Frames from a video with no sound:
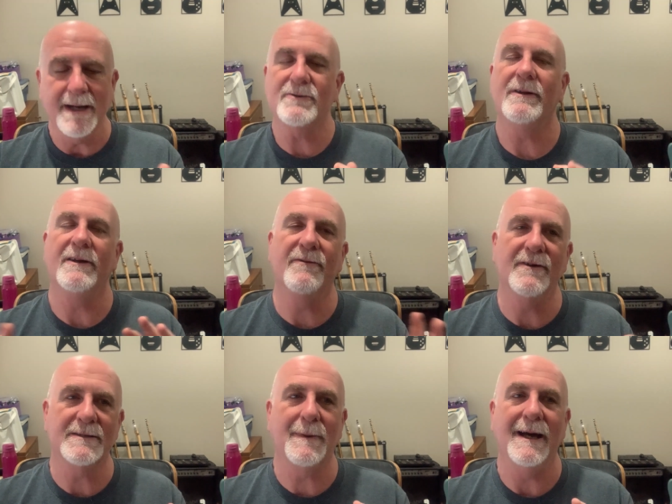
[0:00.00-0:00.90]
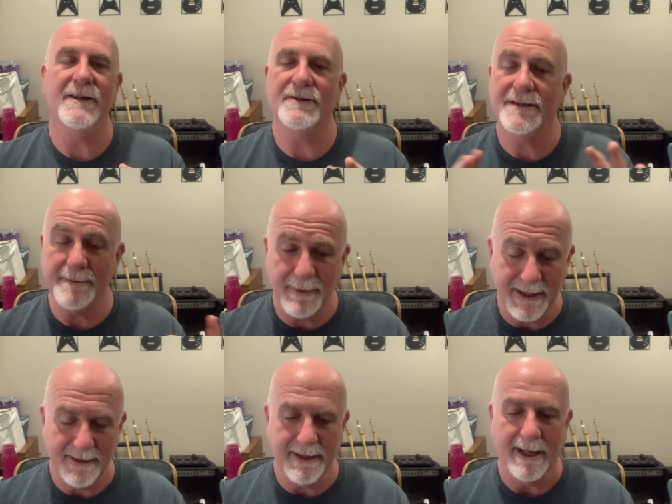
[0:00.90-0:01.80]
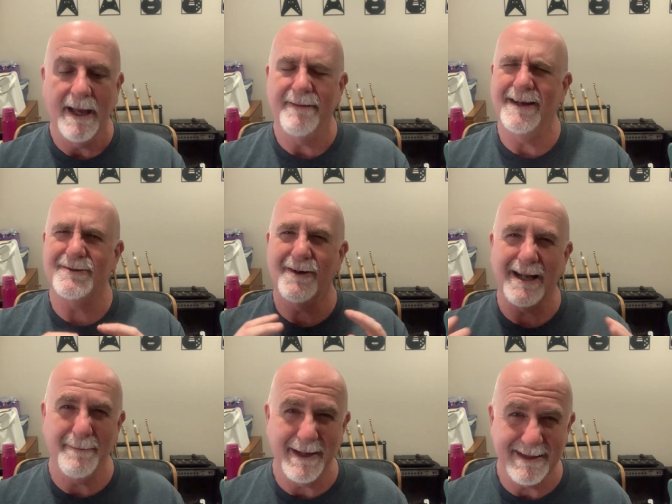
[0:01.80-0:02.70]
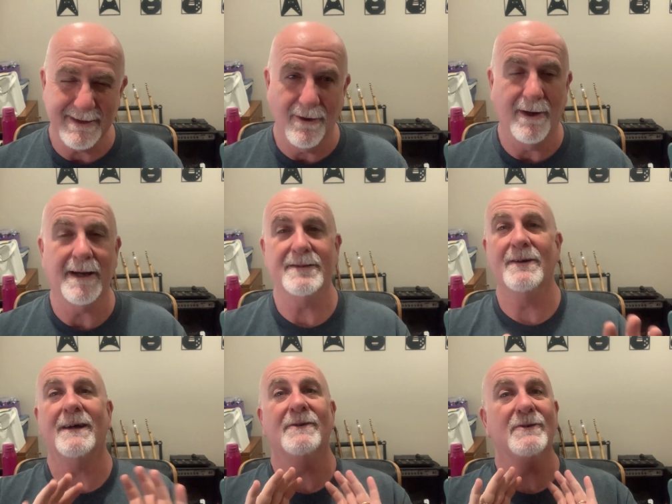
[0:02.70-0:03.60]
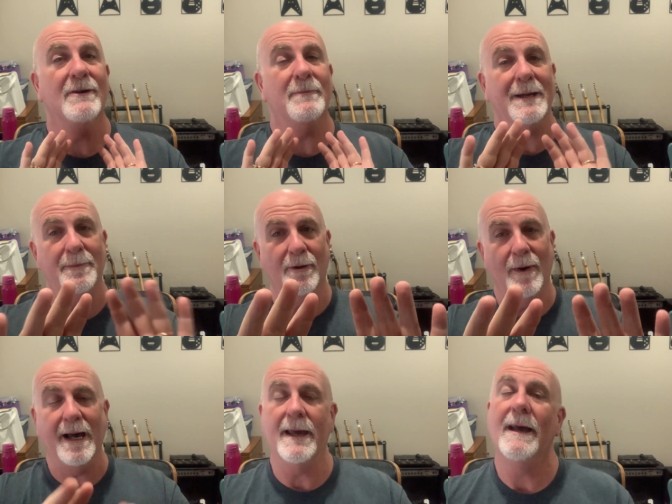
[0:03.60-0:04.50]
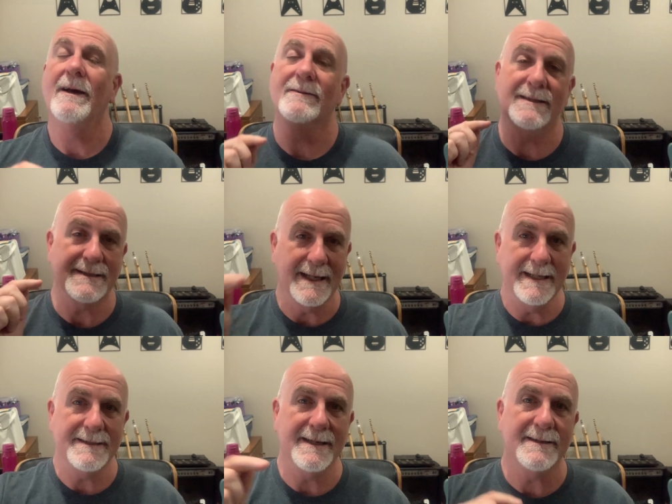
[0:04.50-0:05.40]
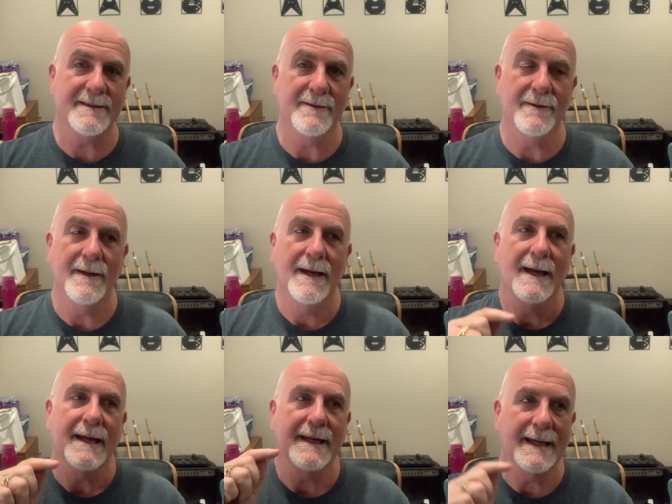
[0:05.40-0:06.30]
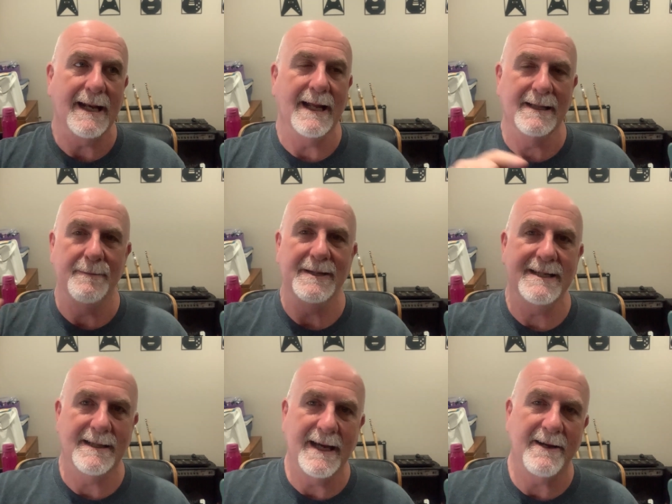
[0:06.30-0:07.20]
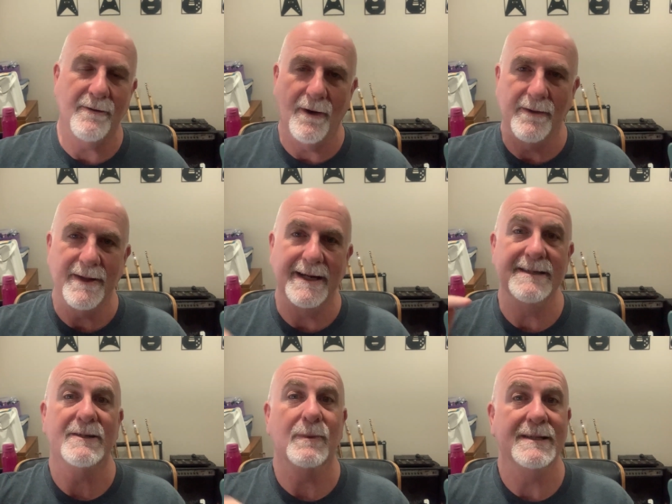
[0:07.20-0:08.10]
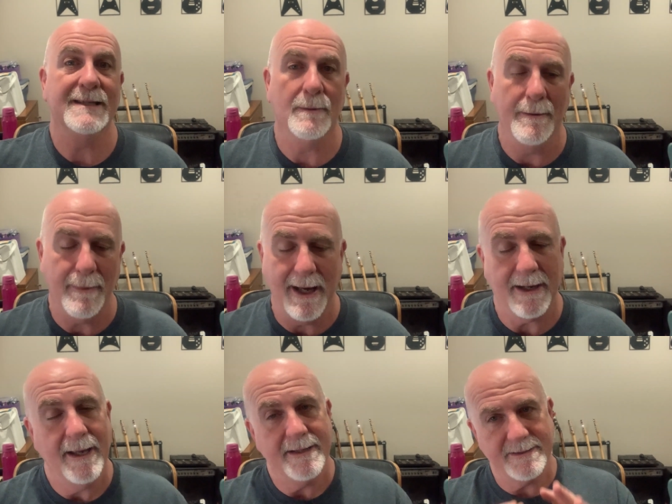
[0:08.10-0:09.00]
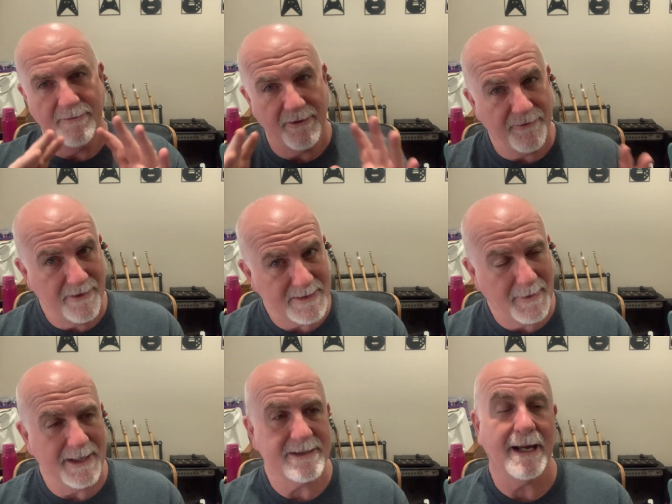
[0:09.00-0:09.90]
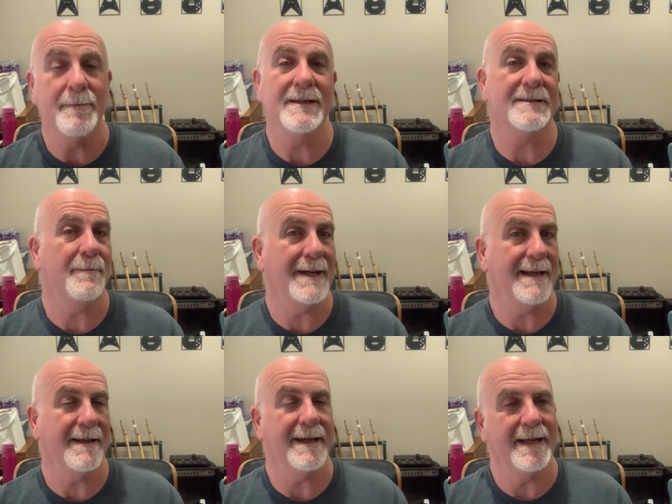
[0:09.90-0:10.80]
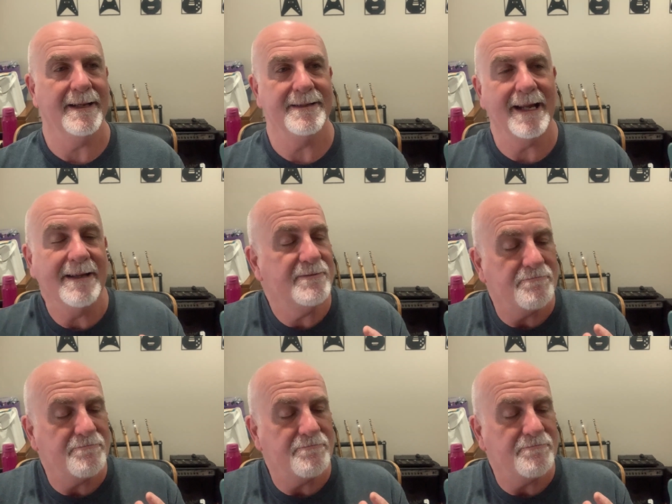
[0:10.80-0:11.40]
sure that your first page is appealing, that it's not going to be a slog. It's not going to turn people away because it's easier to get a liberty later on than it is to win someone back. So if your first page can be as appealing and